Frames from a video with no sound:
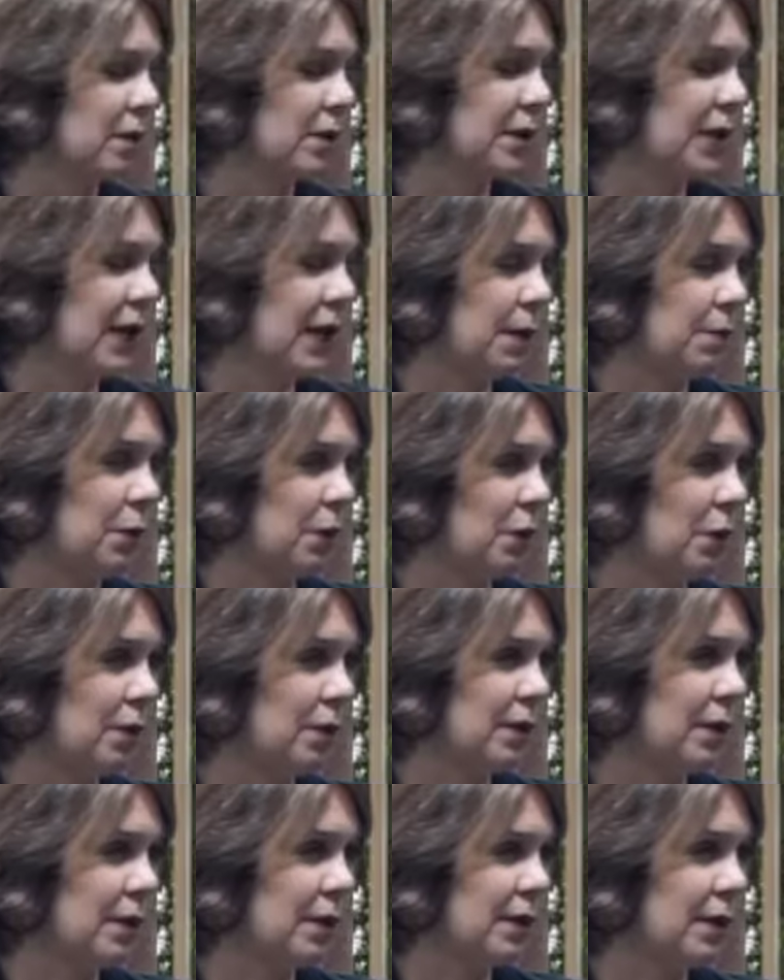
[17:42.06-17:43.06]
neighbor,
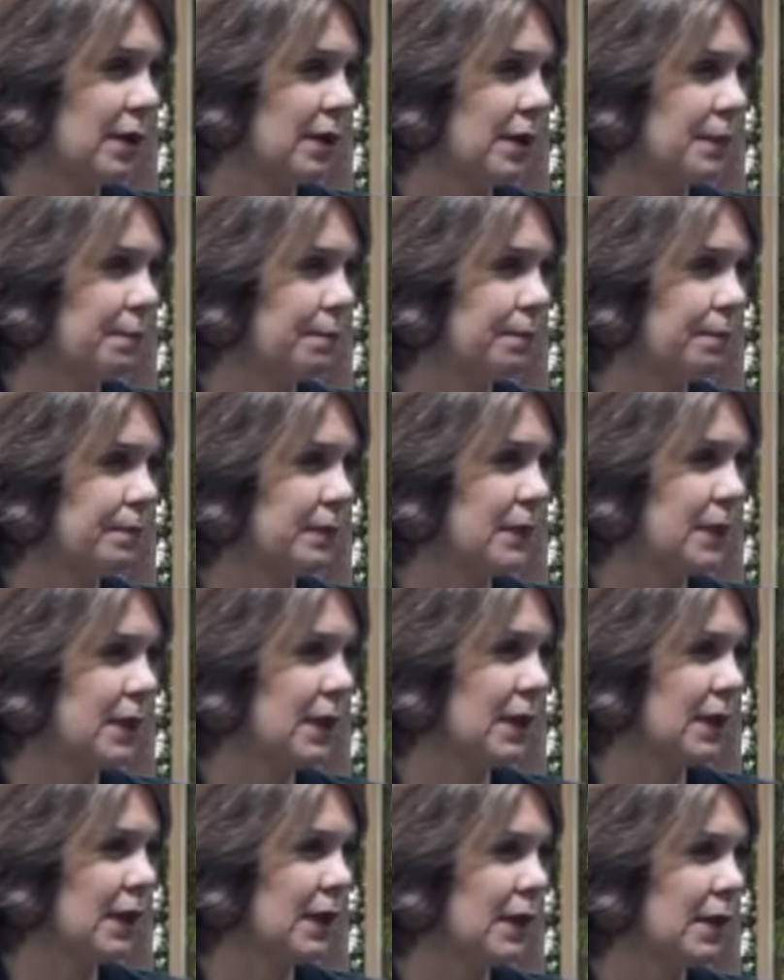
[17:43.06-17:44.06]

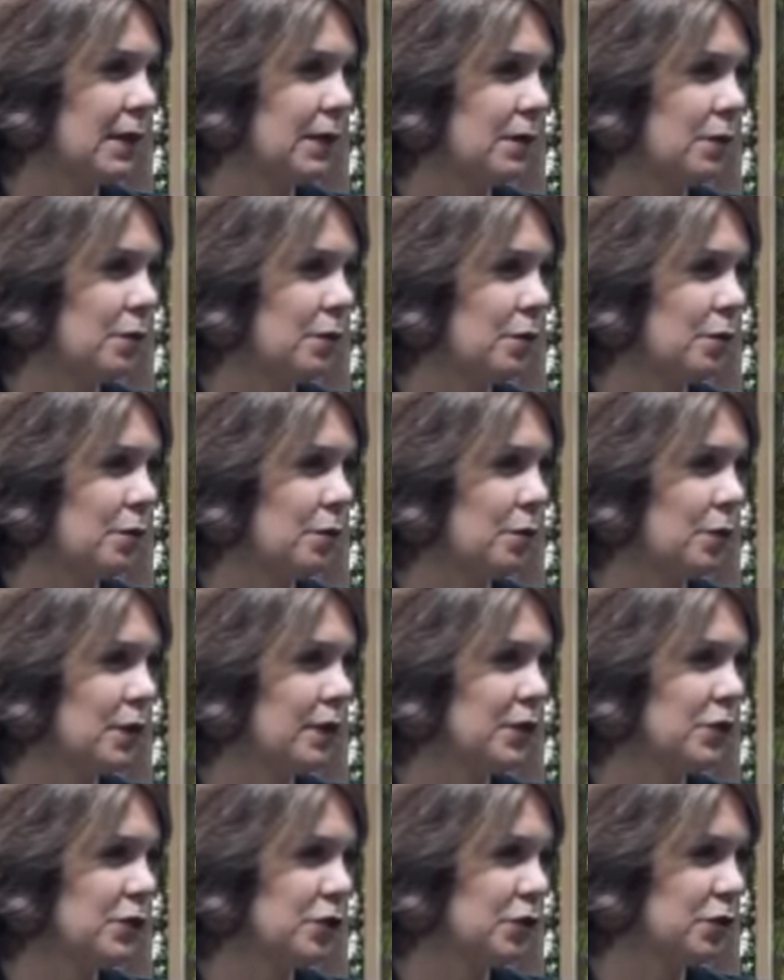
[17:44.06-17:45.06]
he
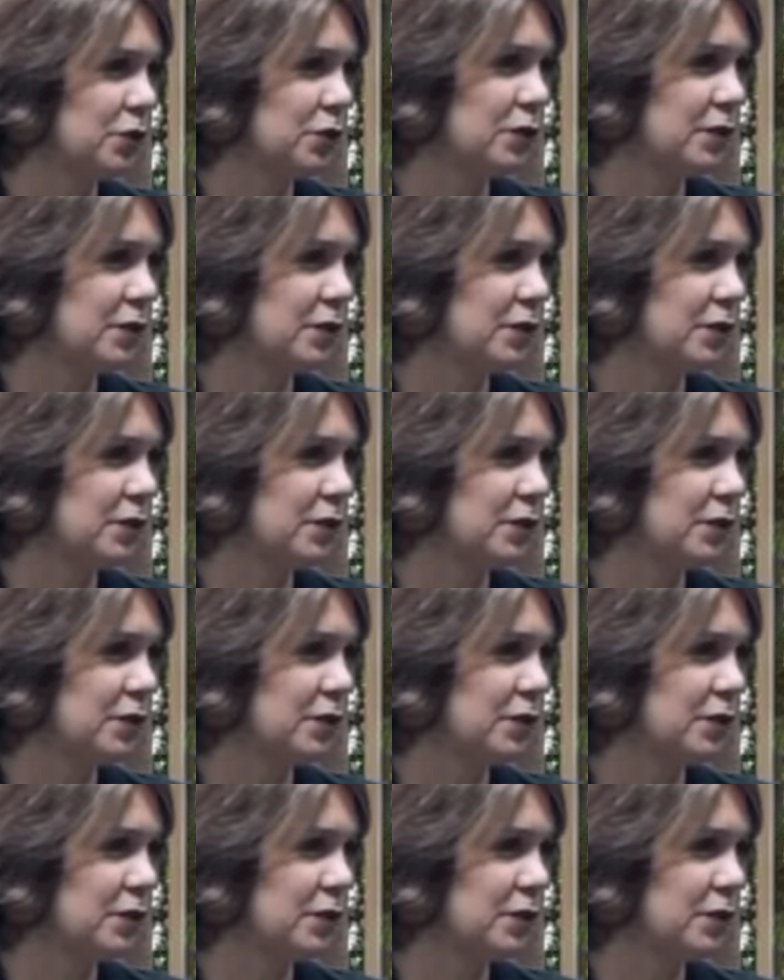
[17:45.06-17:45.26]
really should